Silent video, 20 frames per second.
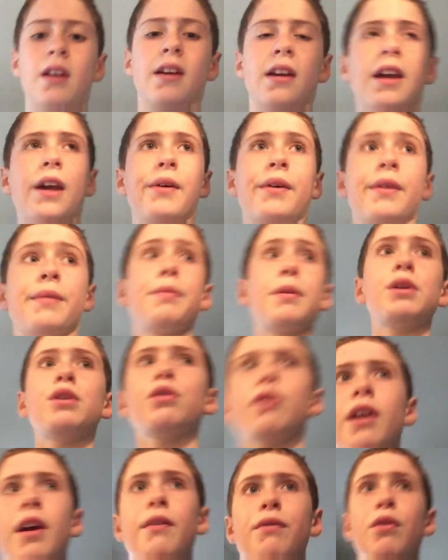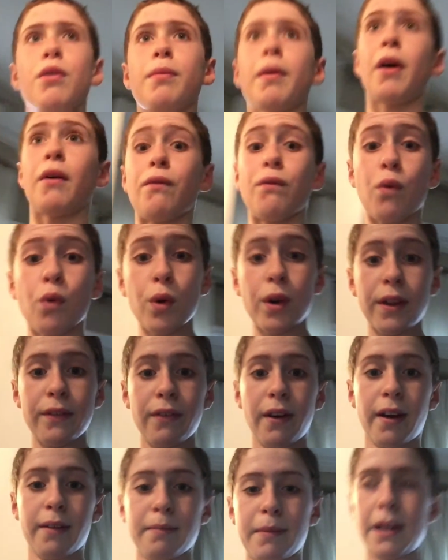Okay, we've been doing it for about
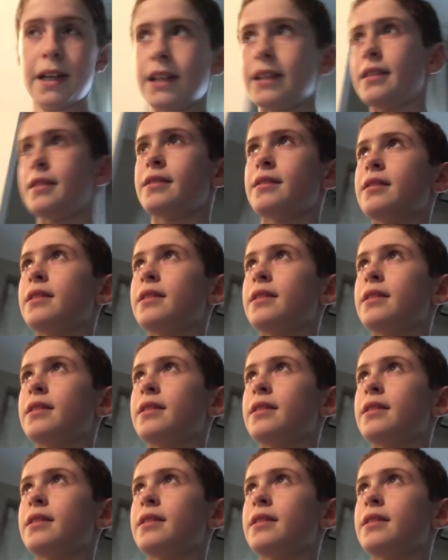45 minutes.